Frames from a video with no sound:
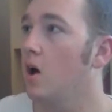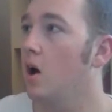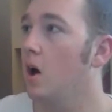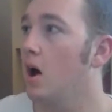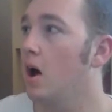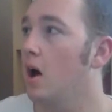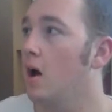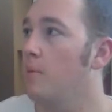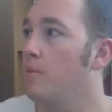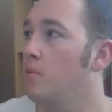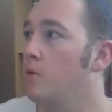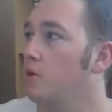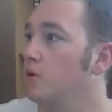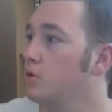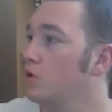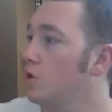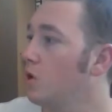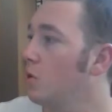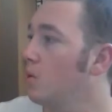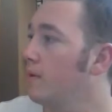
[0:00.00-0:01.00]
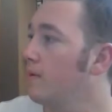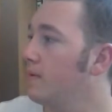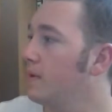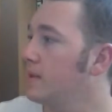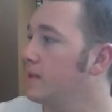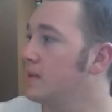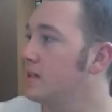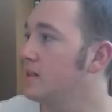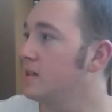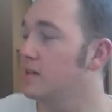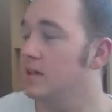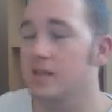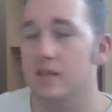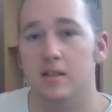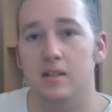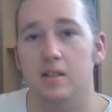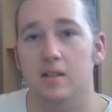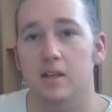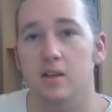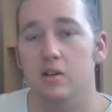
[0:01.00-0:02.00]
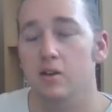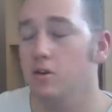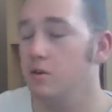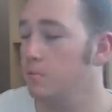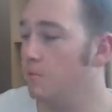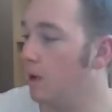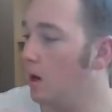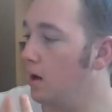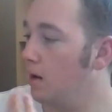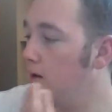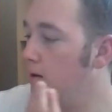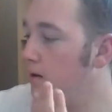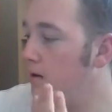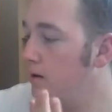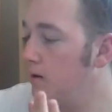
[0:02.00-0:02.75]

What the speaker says: I'm not sure whether this is discontinued, but